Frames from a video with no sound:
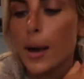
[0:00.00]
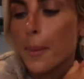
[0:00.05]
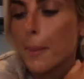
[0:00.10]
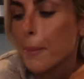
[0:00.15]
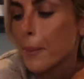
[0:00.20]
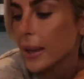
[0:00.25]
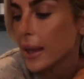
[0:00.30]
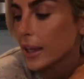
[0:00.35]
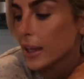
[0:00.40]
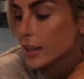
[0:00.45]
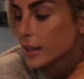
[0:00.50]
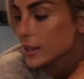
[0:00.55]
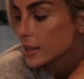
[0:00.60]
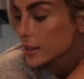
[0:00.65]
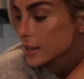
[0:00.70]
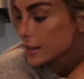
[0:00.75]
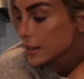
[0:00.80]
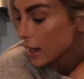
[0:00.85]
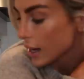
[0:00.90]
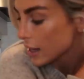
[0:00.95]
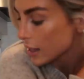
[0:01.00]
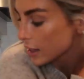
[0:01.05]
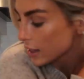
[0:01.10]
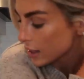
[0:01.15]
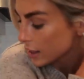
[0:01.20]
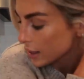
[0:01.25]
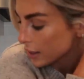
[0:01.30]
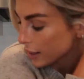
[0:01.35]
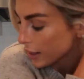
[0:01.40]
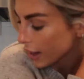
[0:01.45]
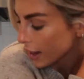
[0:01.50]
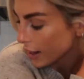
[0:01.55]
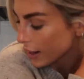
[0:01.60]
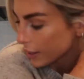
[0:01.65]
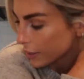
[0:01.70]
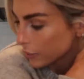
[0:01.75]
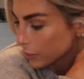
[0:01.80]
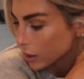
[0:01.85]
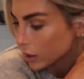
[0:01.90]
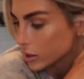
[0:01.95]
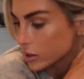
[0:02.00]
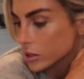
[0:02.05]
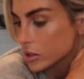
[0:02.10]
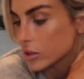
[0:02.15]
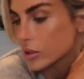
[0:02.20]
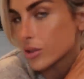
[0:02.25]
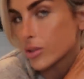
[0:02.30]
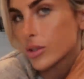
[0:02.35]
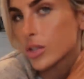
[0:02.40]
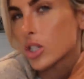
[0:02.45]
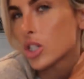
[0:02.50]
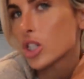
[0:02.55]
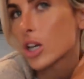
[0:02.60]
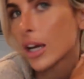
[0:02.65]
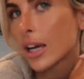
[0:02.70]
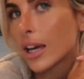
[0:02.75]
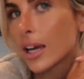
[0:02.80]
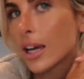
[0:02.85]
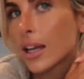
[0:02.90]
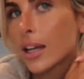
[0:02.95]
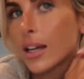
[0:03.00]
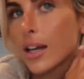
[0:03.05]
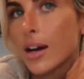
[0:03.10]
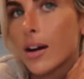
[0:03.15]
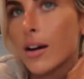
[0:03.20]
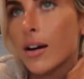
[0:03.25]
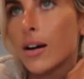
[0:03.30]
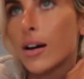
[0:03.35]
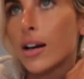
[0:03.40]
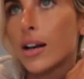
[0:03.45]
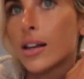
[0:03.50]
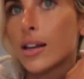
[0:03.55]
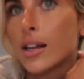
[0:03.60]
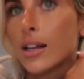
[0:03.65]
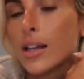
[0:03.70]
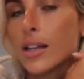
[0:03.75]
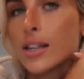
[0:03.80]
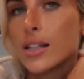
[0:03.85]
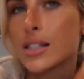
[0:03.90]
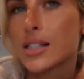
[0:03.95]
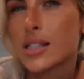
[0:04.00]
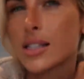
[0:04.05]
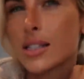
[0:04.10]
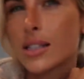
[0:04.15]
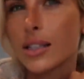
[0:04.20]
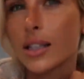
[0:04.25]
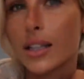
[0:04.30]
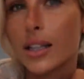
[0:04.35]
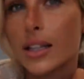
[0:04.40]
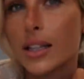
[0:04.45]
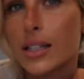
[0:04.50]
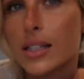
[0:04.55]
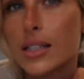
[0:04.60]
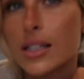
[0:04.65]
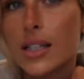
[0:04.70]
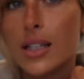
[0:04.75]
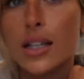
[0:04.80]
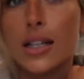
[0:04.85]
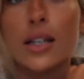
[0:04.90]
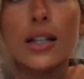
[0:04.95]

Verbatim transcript: make the salad, and I'm gonna do chicken on the skillet